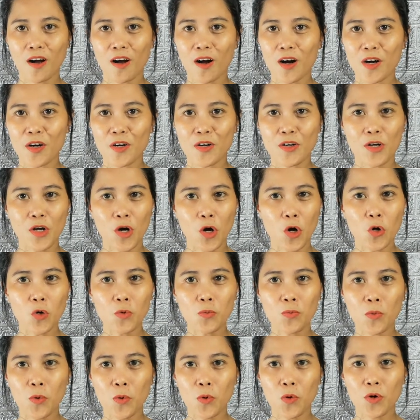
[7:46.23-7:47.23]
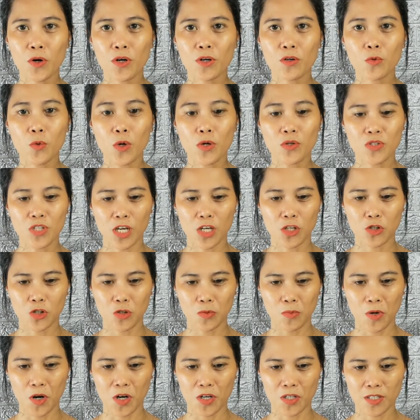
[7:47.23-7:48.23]
are no more
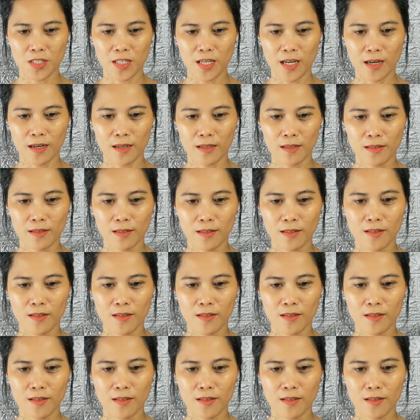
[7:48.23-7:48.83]
quotation marks there.